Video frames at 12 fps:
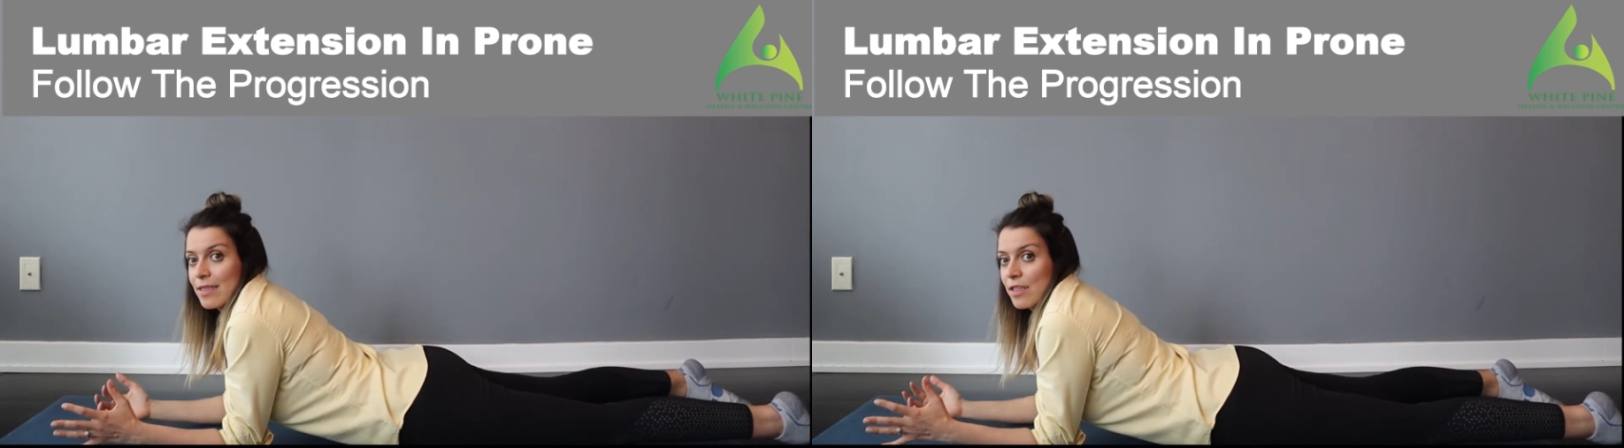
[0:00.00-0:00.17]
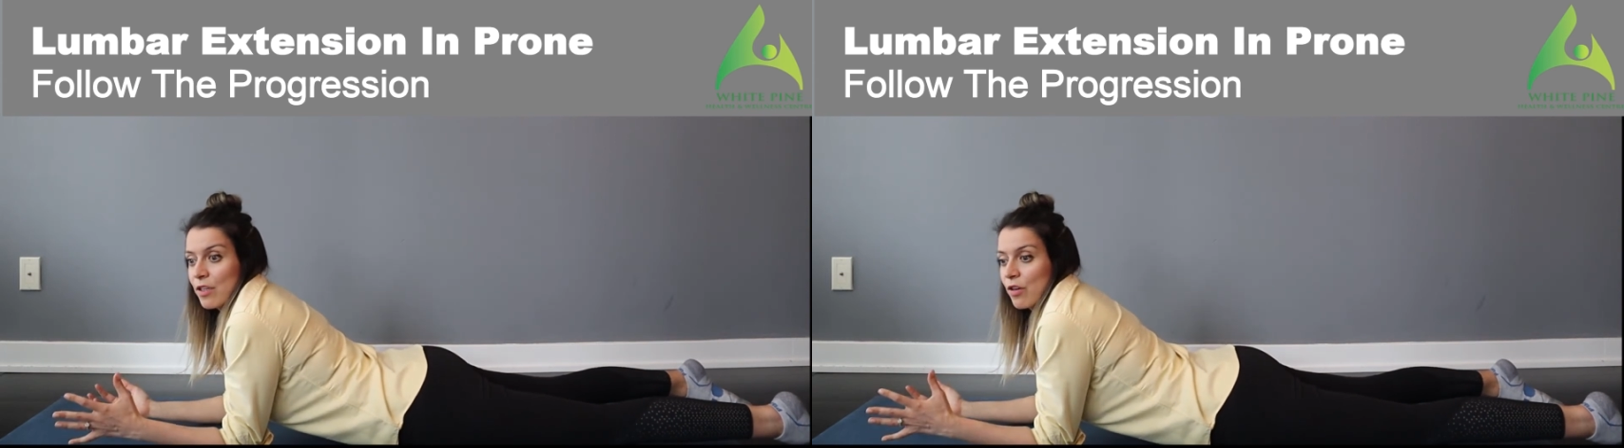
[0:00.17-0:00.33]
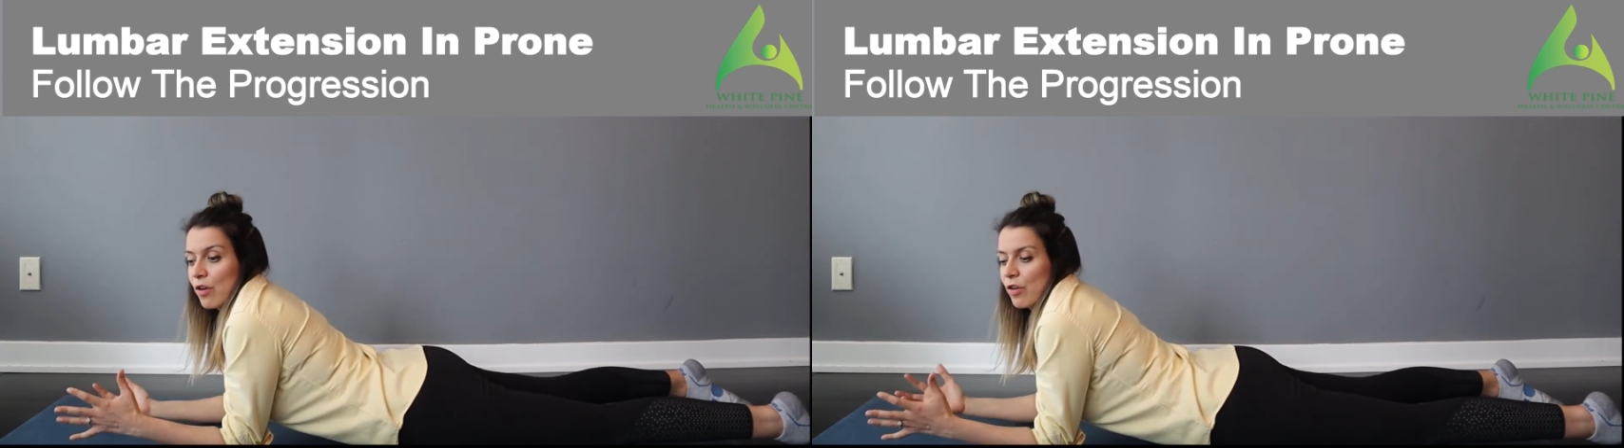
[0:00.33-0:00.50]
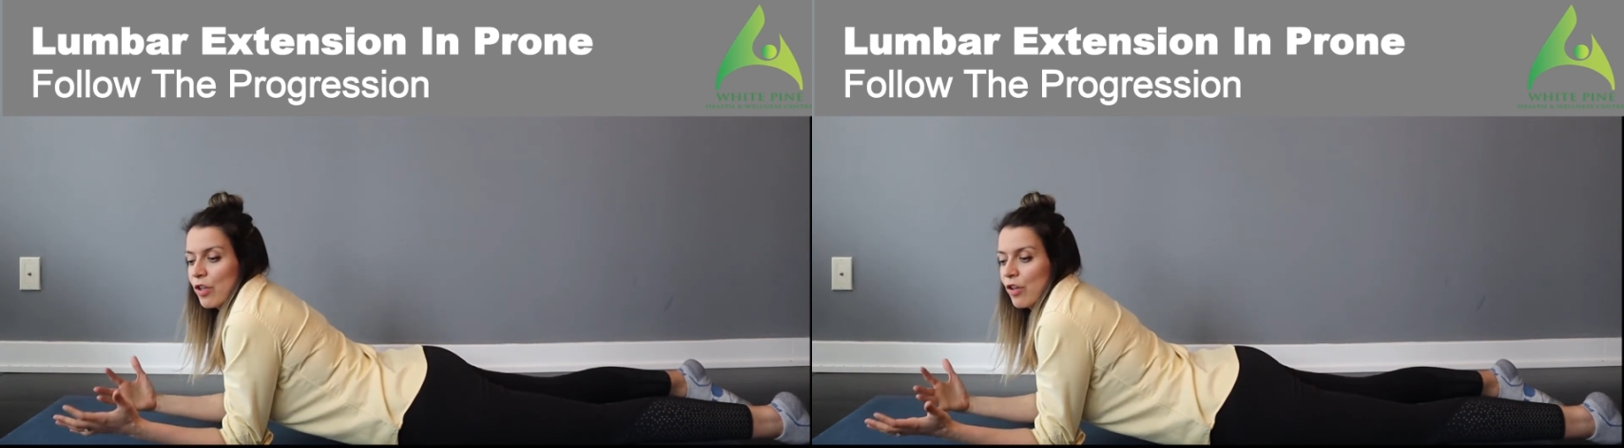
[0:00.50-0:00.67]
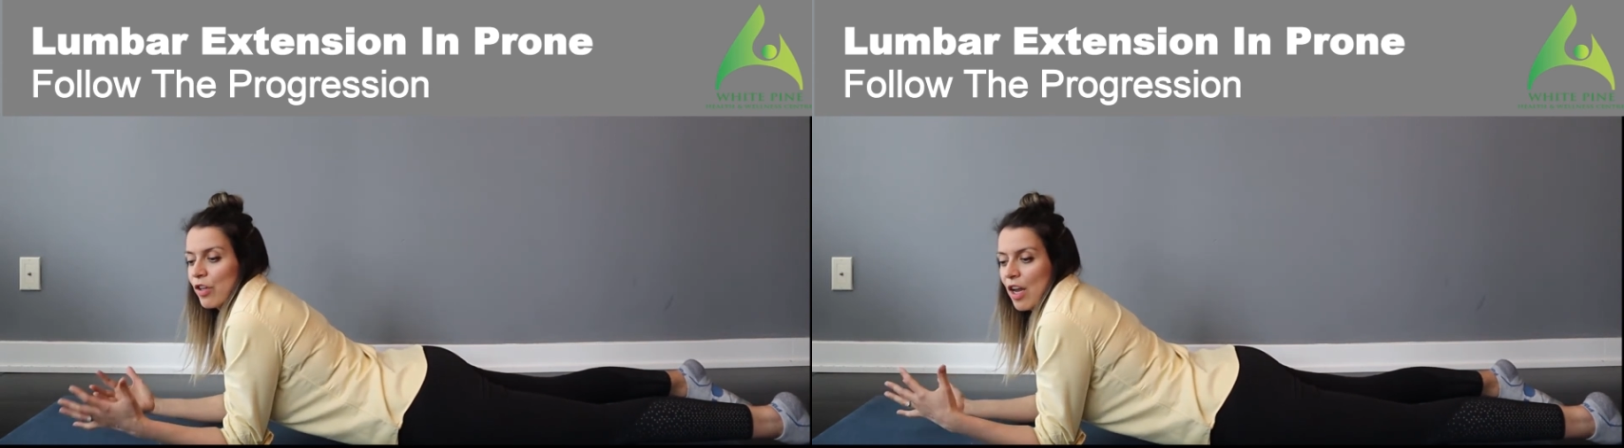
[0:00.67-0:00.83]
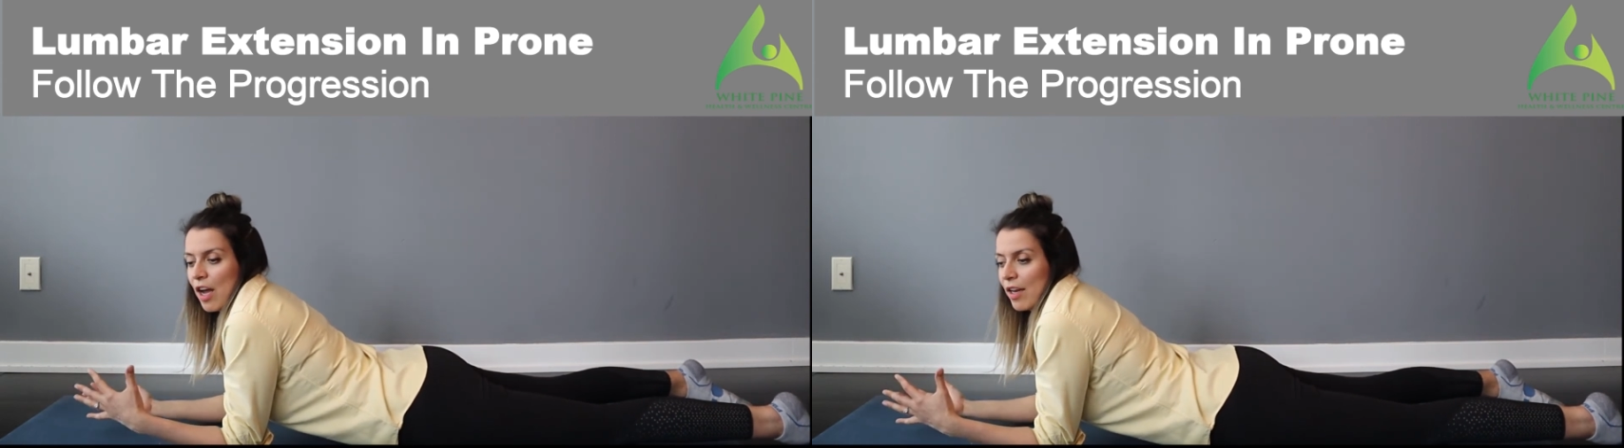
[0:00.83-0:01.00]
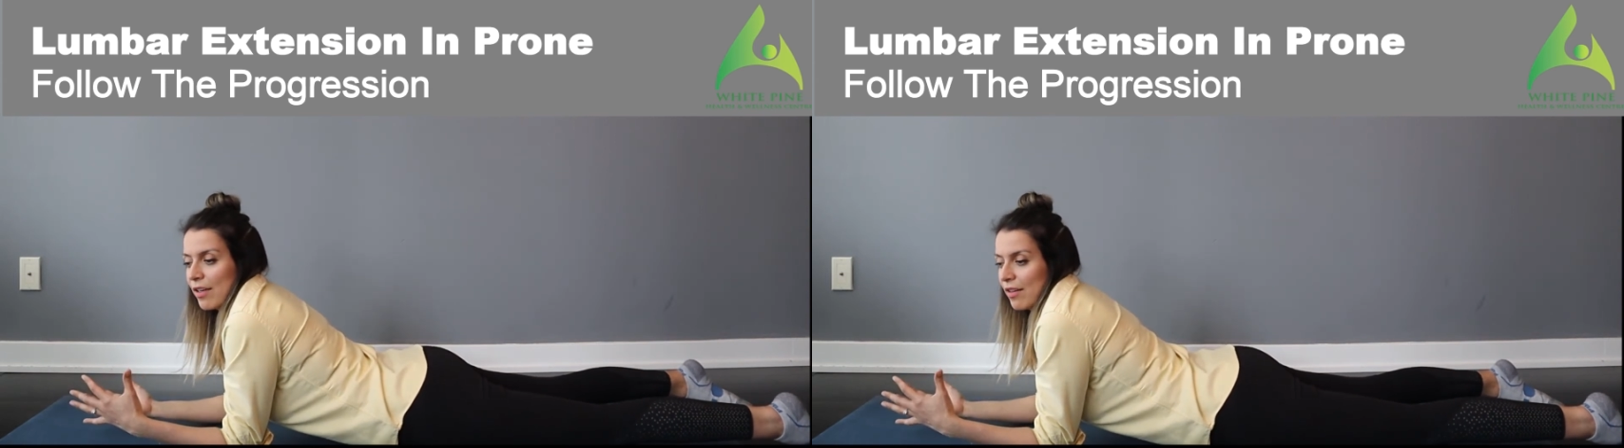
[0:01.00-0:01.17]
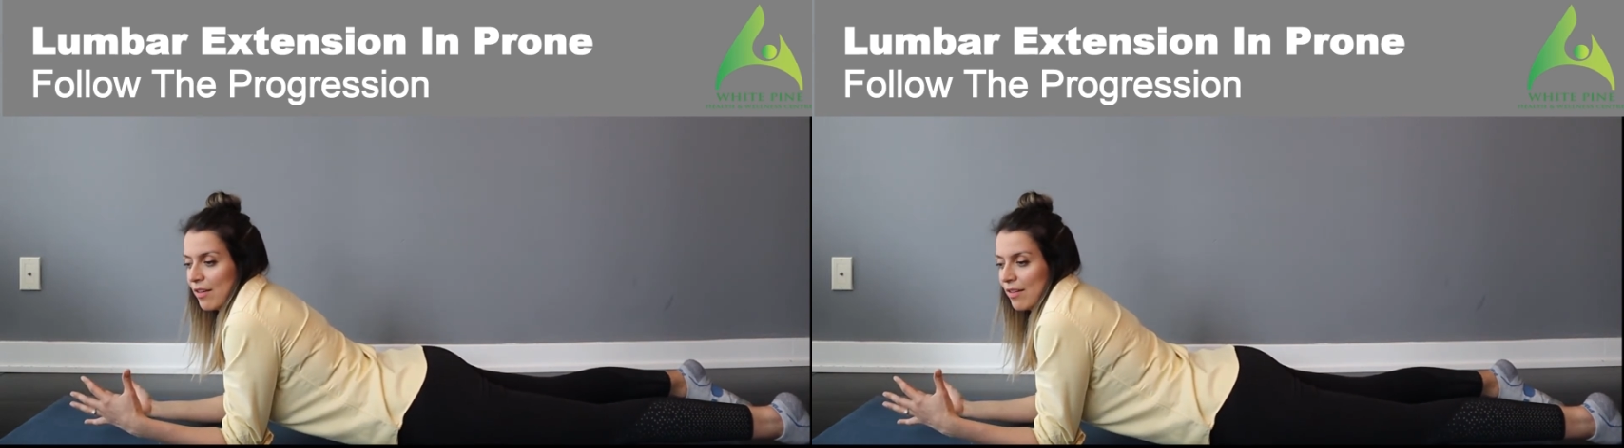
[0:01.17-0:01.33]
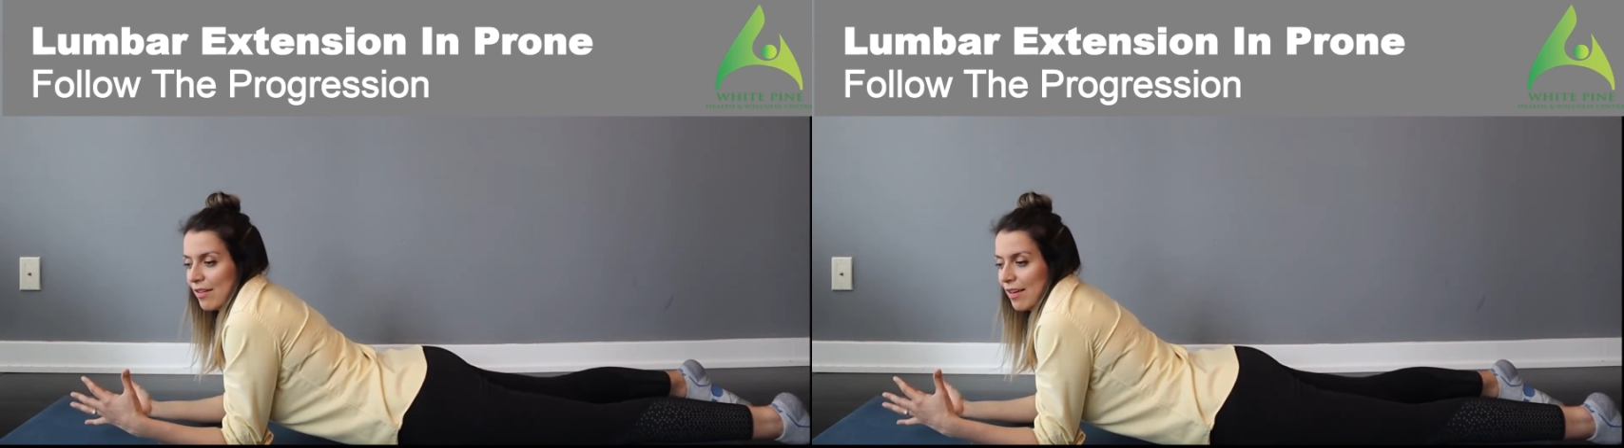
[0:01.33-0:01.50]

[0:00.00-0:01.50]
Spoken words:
you're not,